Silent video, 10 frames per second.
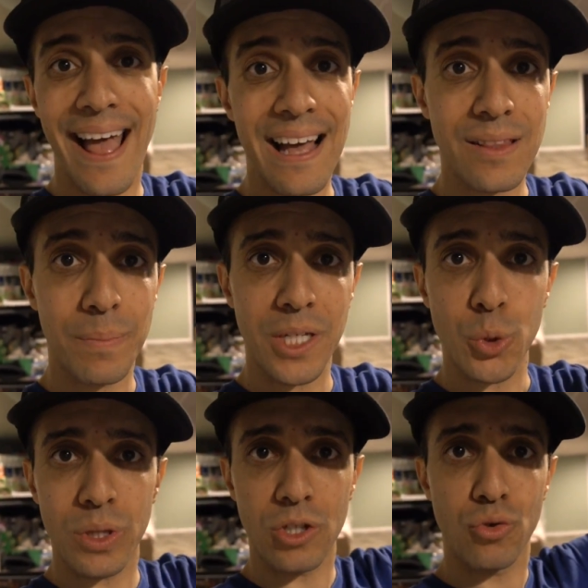at the
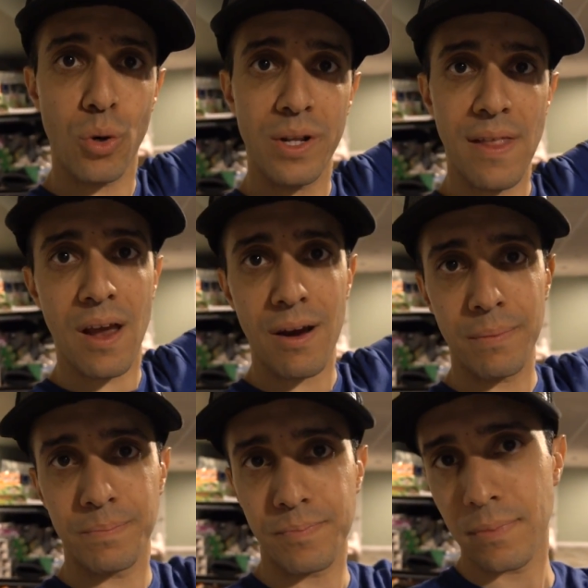beach with the drone in the
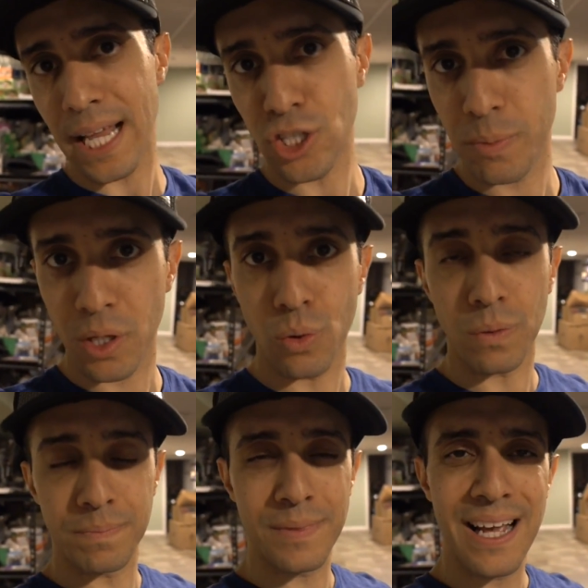air. That should be
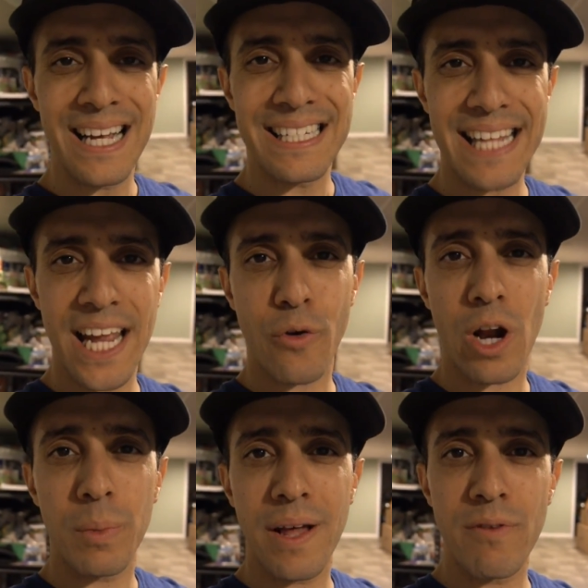cool. Stay
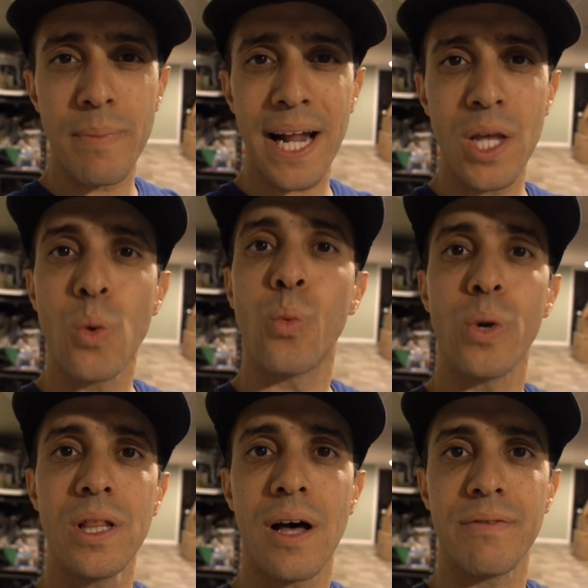incredible, everybody.
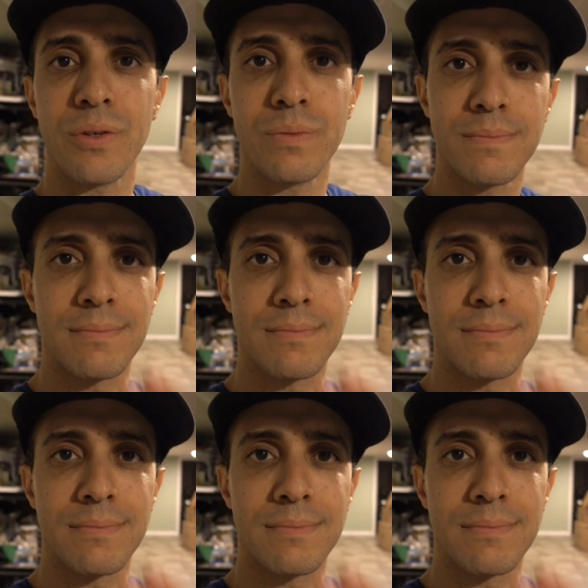We love you.